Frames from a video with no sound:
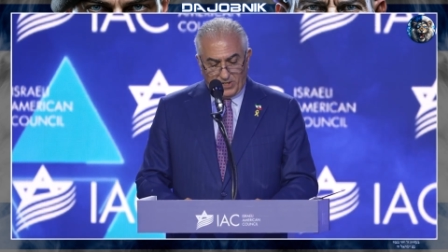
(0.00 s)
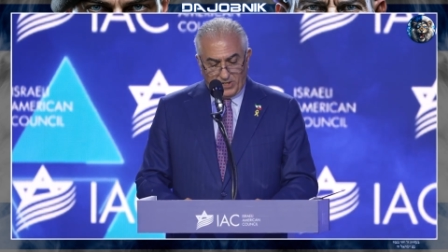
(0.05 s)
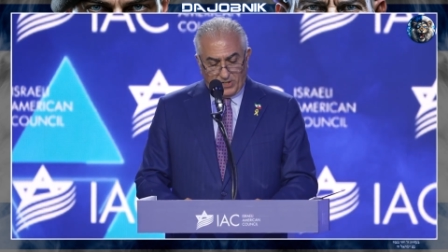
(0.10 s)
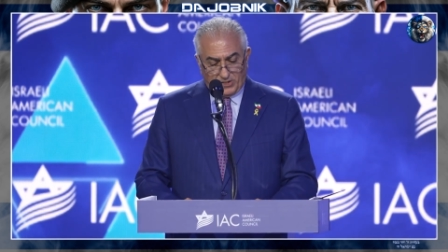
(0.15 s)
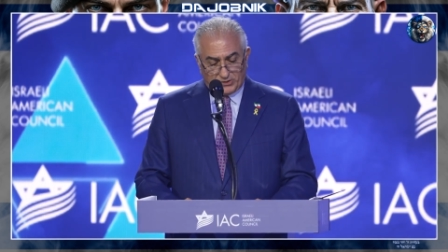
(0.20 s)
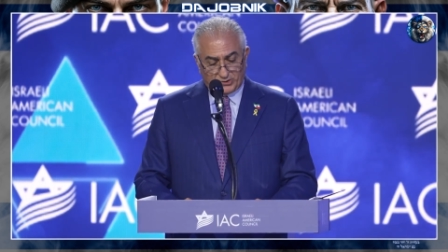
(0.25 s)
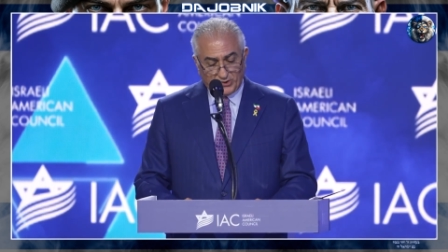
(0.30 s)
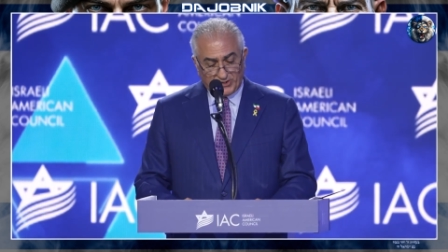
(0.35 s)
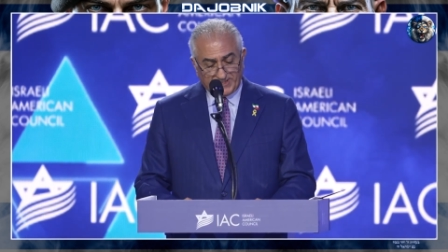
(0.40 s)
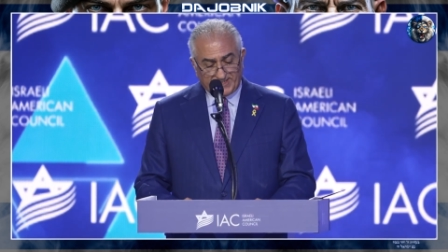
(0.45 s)

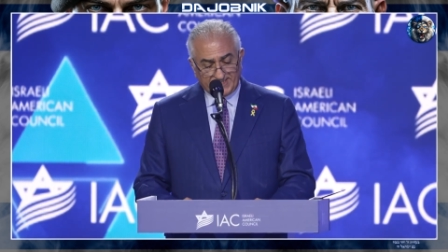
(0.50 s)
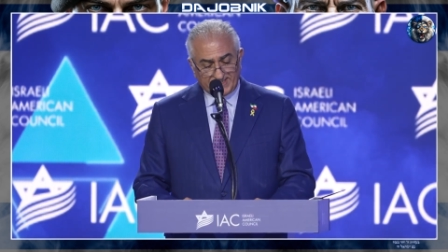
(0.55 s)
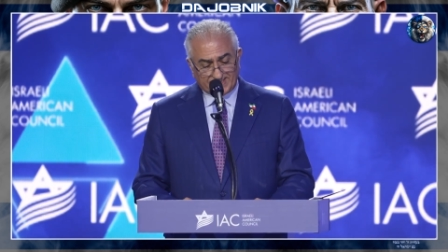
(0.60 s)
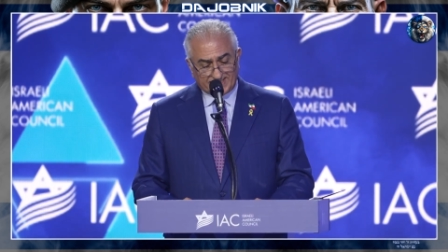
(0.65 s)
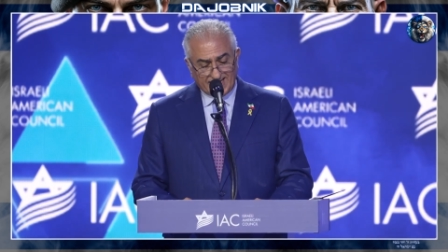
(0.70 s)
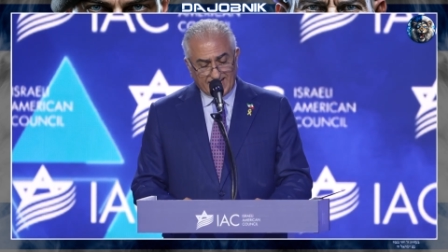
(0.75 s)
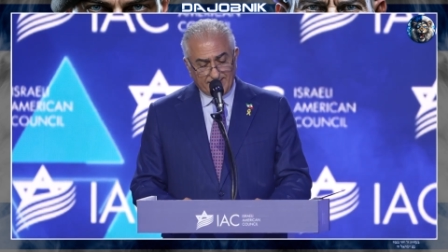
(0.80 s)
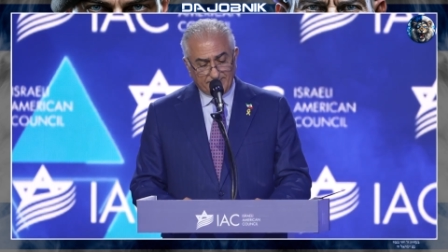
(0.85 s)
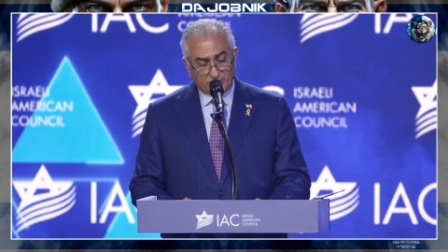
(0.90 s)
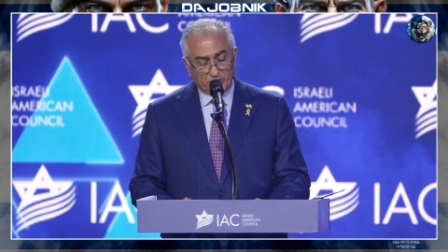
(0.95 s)
So it is
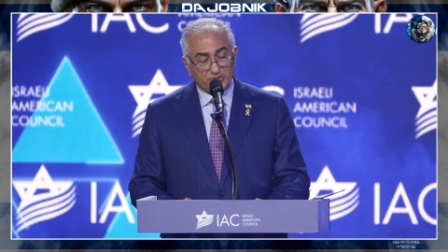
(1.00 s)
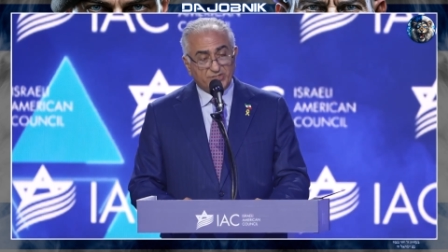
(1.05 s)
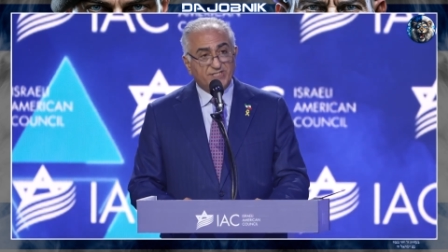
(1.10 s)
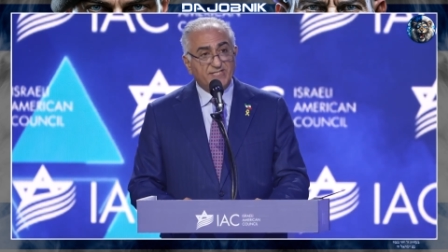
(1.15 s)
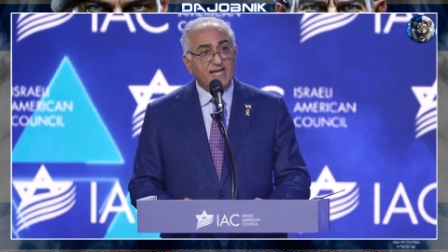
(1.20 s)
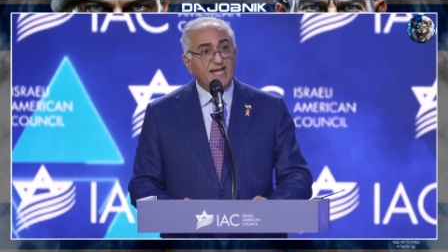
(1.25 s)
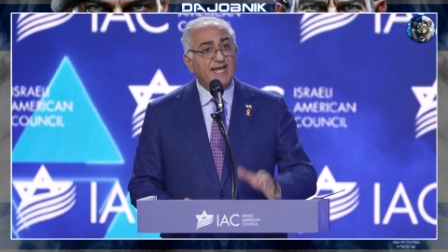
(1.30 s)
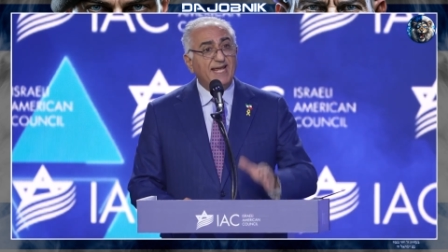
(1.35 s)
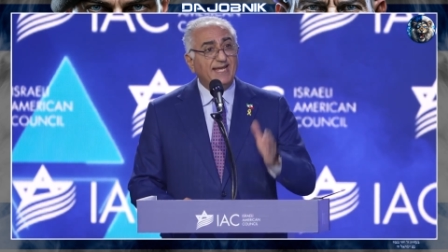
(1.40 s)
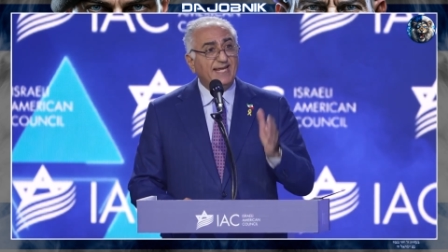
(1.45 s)
time to
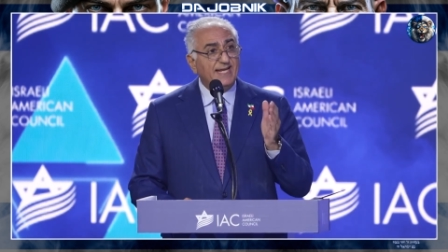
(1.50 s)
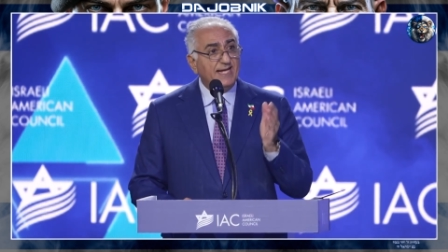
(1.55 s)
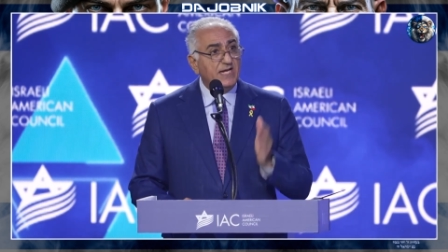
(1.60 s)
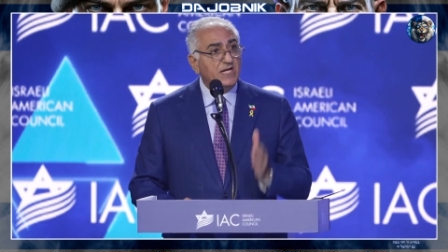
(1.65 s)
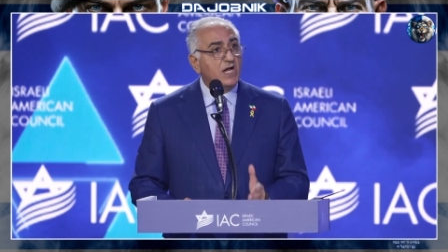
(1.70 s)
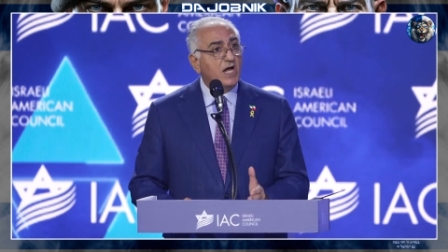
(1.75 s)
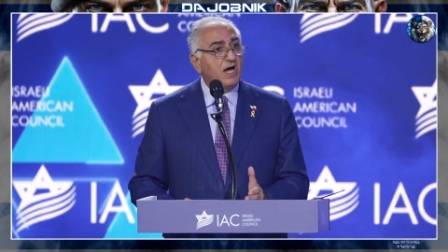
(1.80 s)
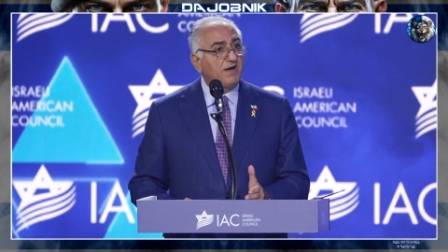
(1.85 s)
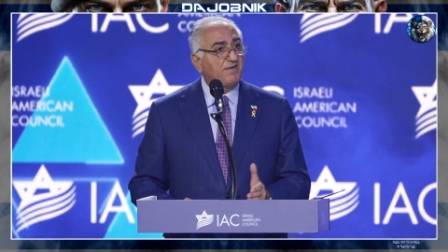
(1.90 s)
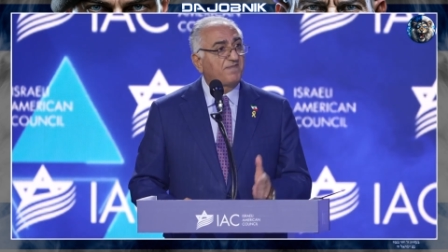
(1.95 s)
say
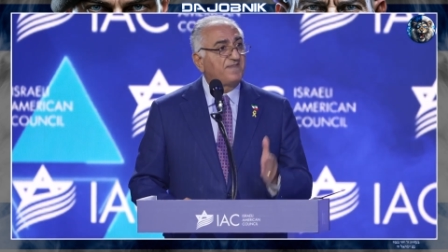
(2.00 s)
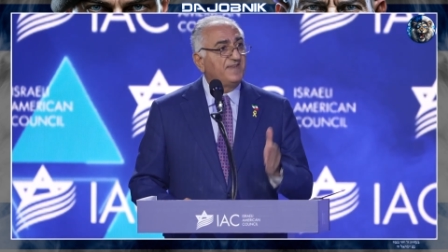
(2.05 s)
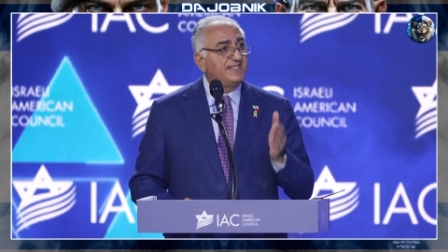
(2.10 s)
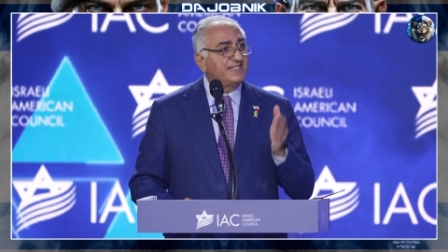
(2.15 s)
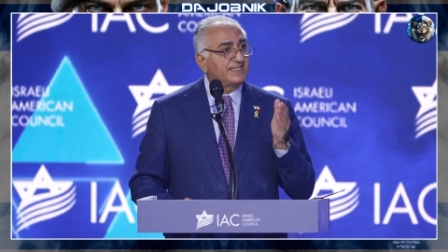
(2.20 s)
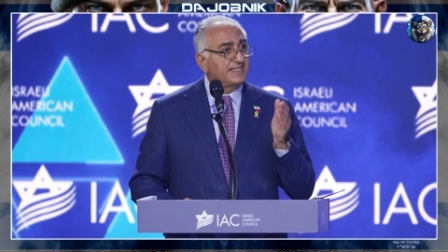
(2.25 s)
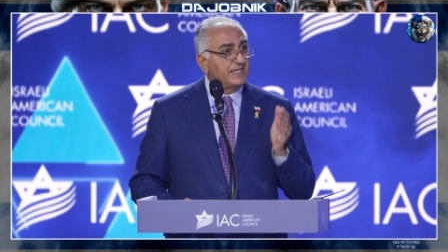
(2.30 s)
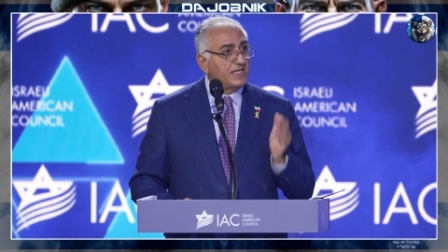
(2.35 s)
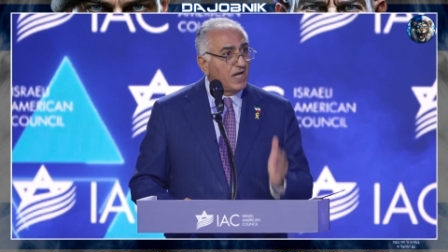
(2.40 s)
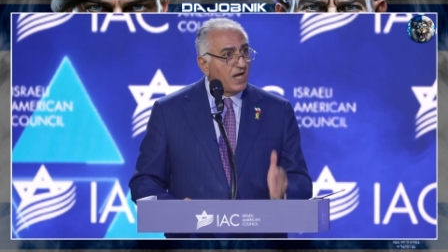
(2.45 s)
enough
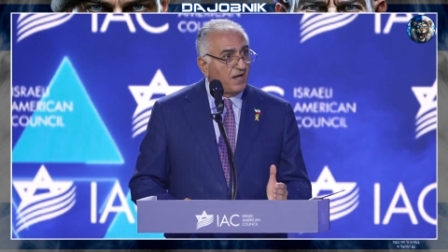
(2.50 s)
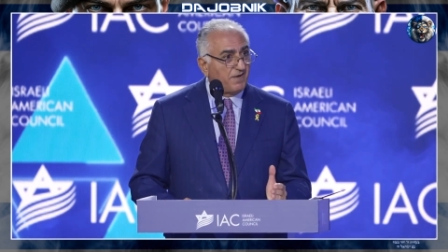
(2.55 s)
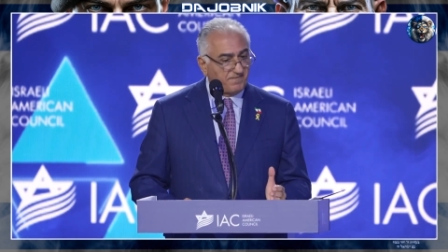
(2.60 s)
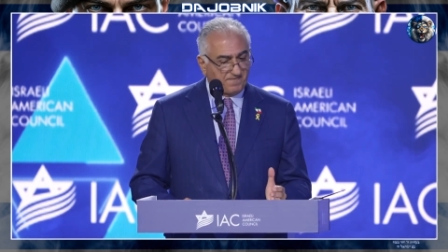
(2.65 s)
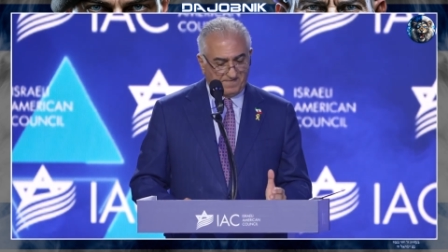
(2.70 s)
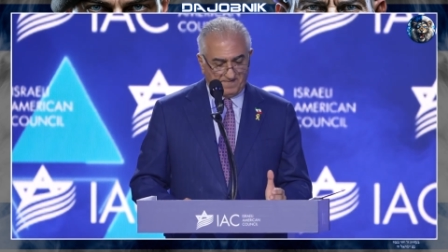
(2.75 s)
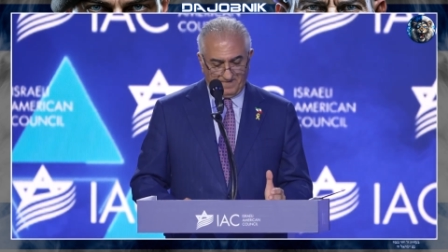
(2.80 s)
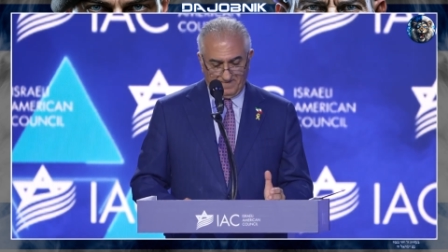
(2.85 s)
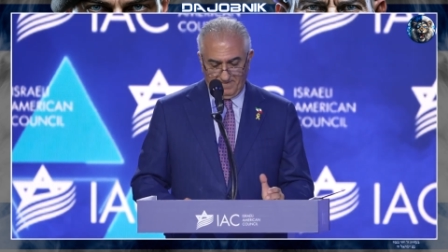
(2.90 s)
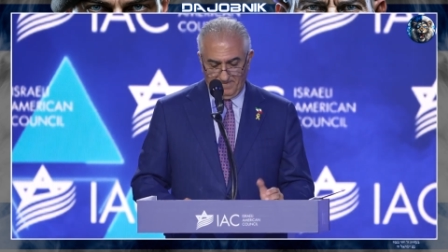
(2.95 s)
is
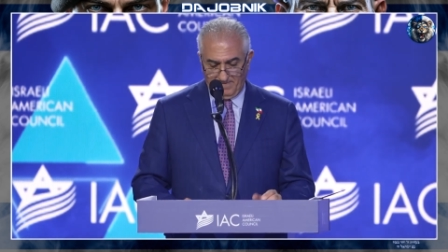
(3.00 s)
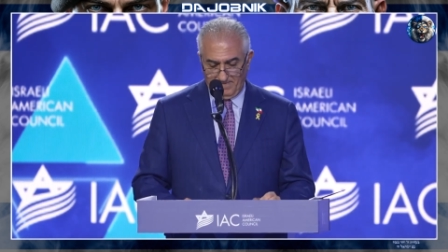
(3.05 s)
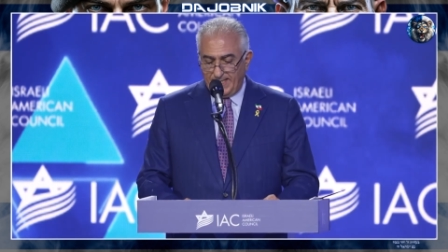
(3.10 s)
enough.